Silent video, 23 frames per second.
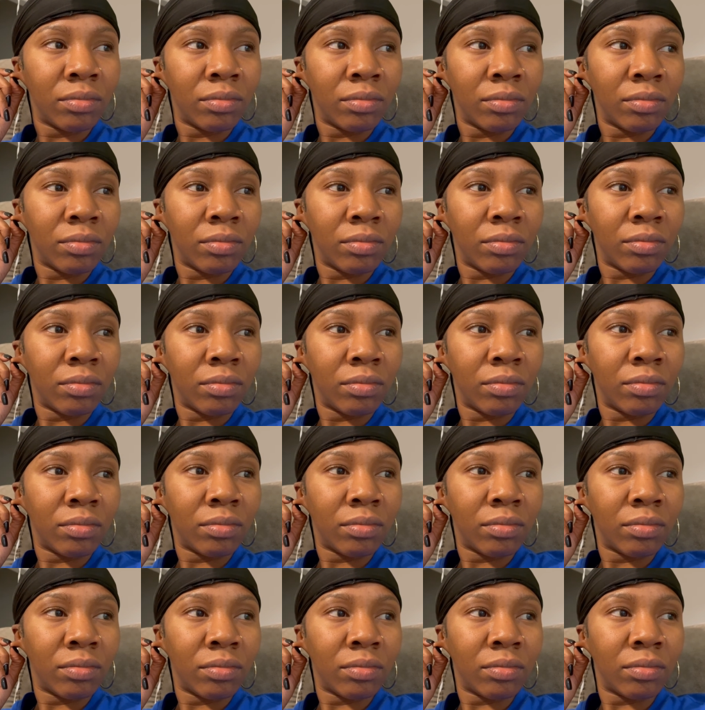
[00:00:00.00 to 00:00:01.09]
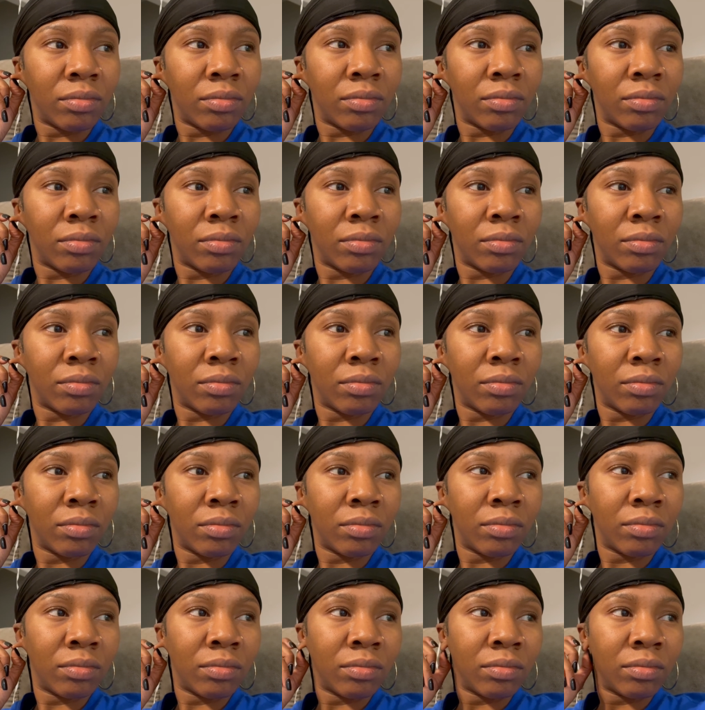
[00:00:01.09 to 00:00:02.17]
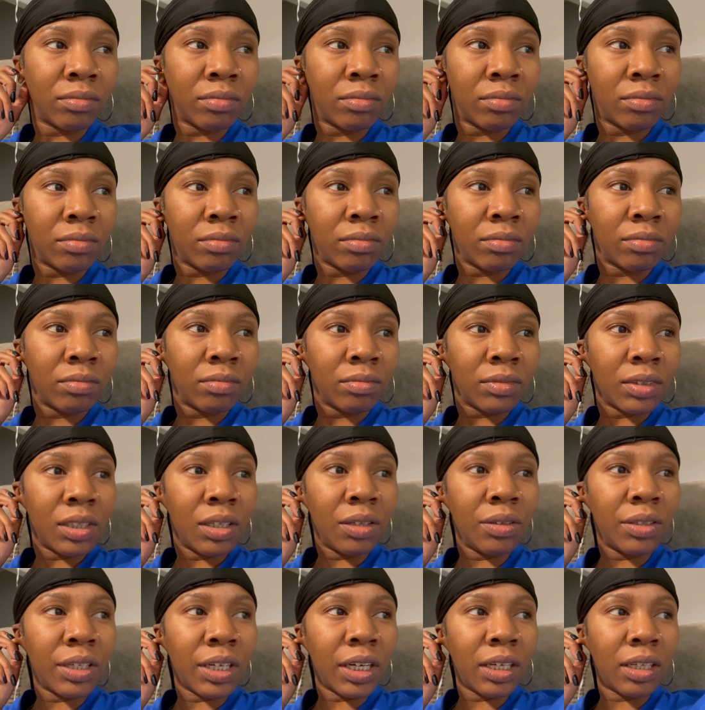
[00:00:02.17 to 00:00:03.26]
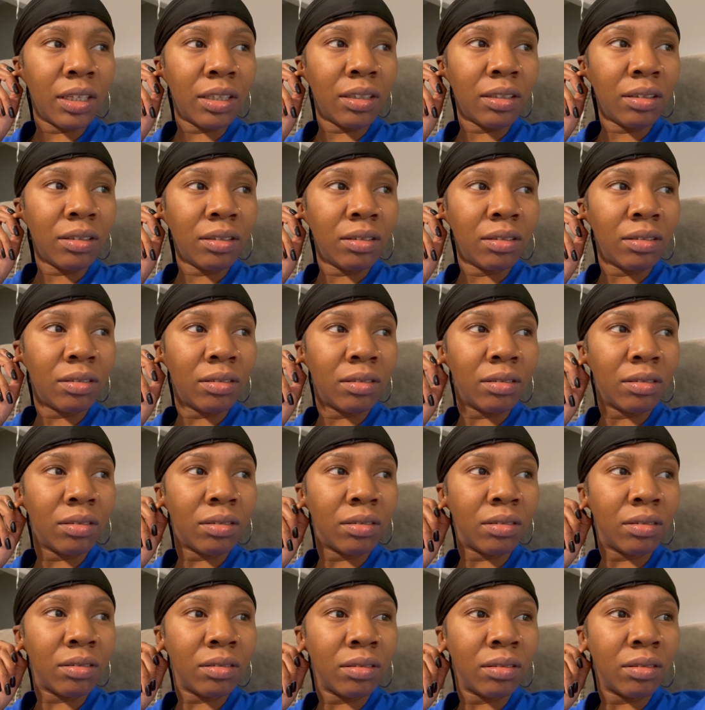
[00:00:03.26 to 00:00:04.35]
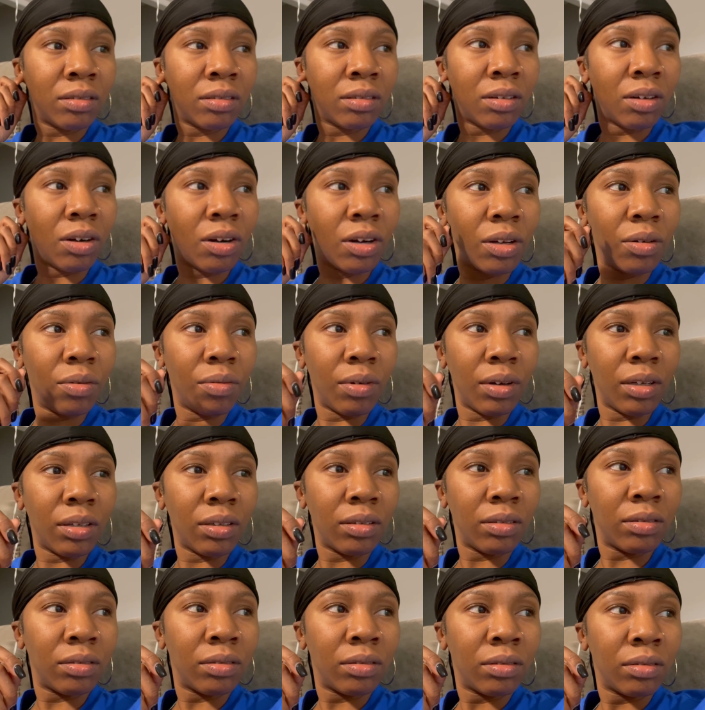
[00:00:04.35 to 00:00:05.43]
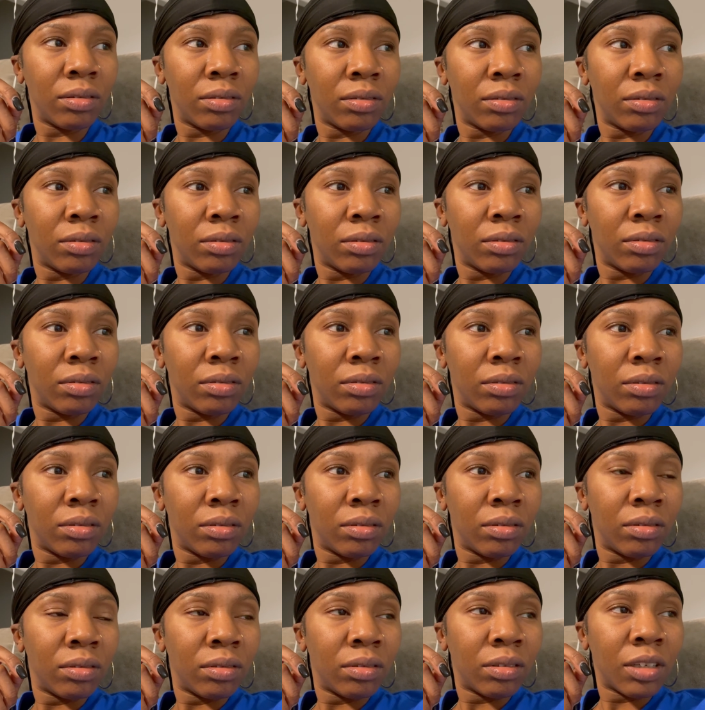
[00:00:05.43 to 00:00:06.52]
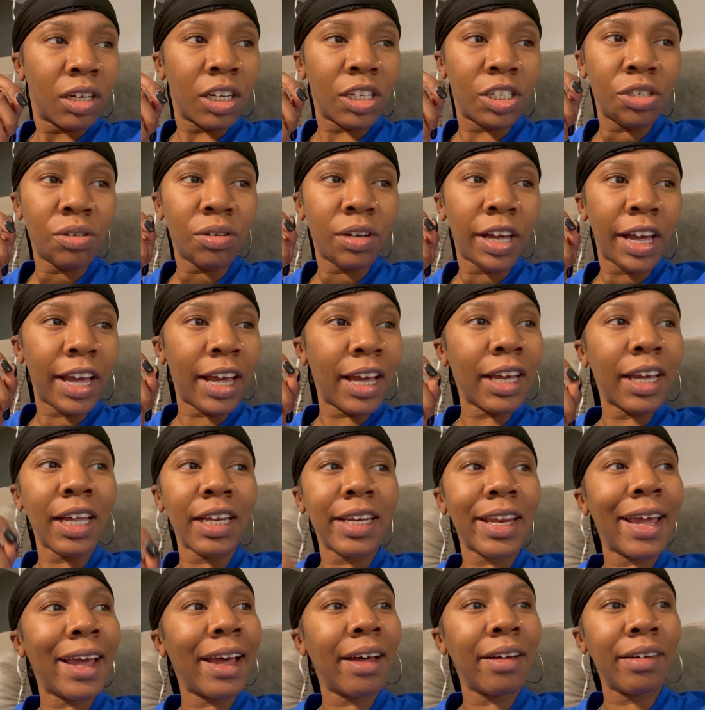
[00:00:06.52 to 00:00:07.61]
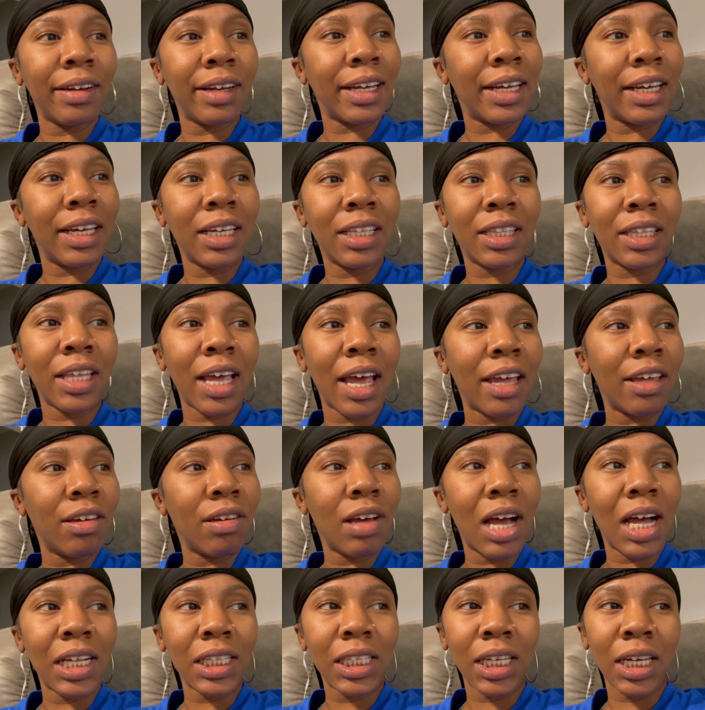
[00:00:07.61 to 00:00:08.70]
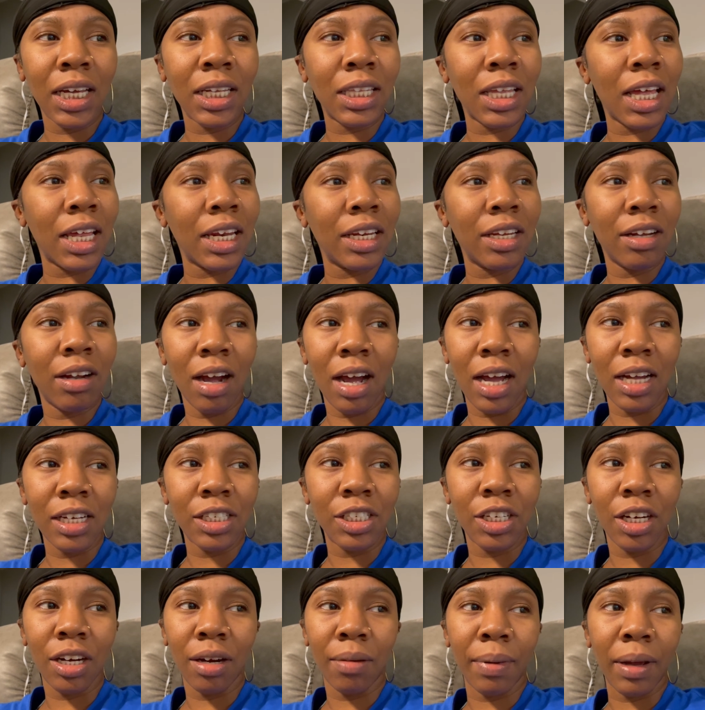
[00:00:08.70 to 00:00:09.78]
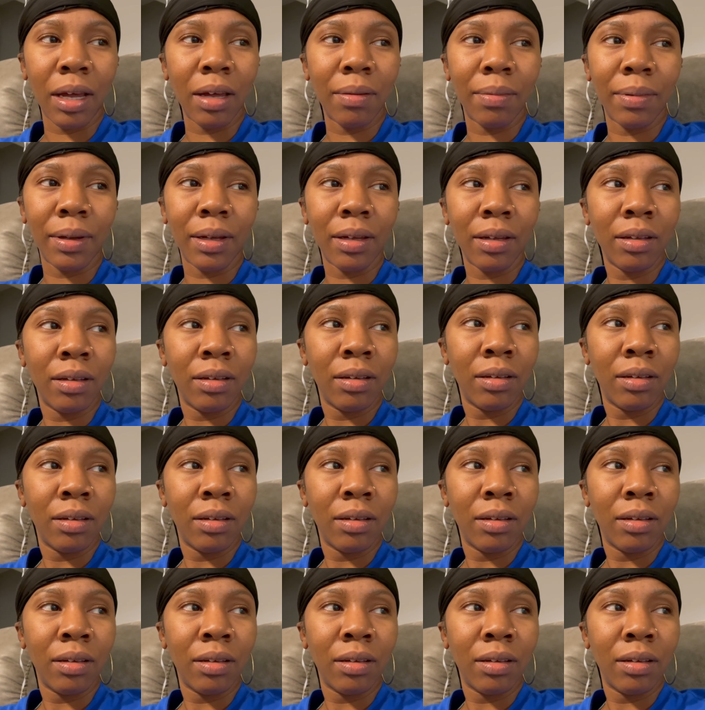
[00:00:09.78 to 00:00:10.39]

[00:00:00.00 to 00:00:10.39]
Yeah, I'm gonna get that. Alright, here. I'm gonna get you that. You done? Or you want. Because you can't get down and eat that. You have to eat that in your high chair, baby.